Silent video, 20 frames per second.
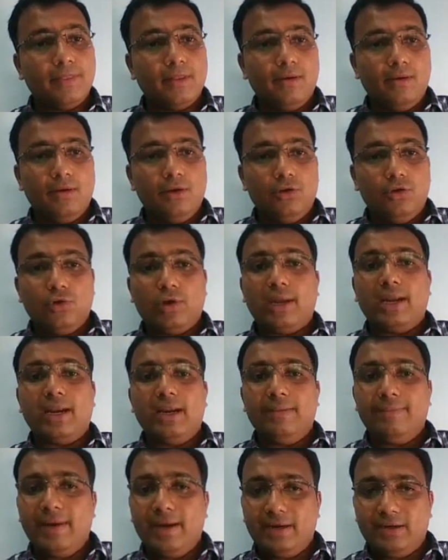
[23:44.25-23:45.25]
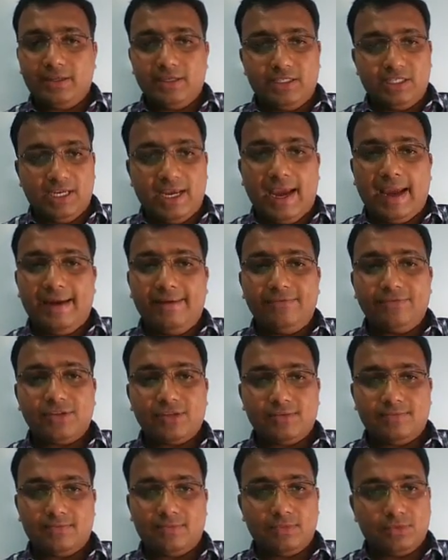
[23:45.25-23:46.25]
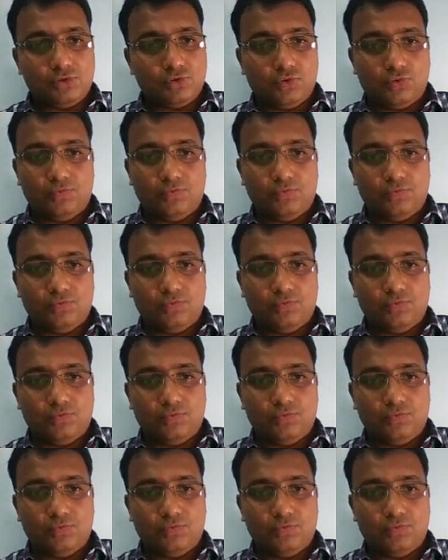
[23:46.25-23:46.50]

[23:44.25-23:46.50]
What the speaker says: You can animate the GIFs. So